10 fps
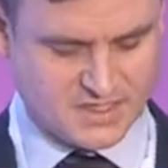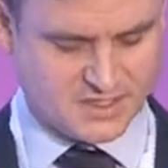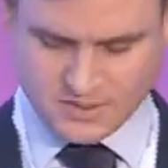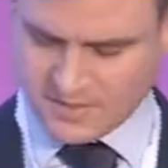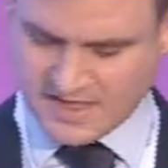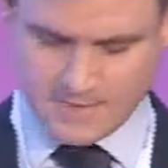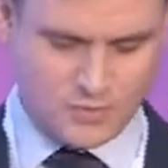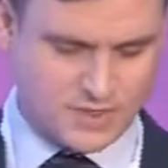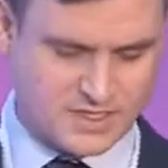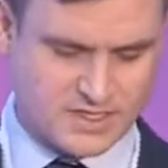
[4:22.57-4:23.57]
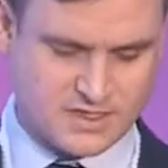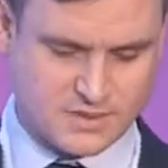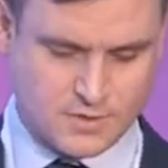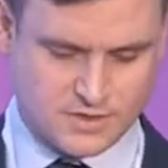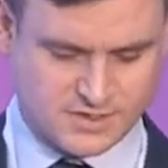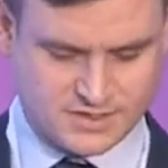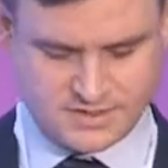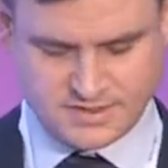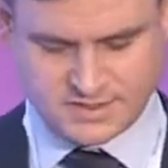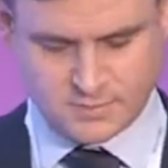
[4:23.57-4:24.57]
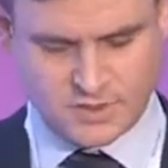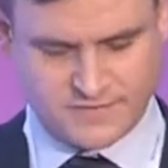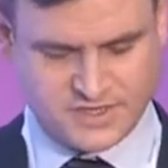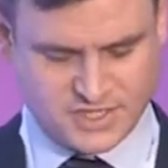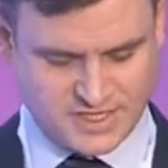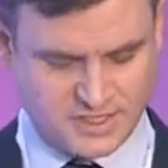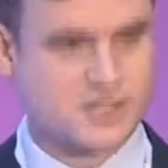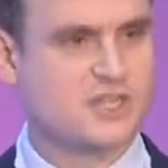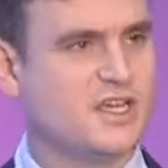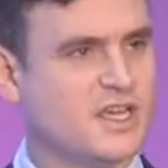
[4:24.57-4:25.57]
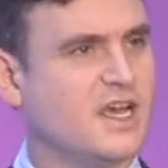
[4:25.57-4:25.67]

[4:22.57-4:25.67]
So at that point, there was somewhat of a change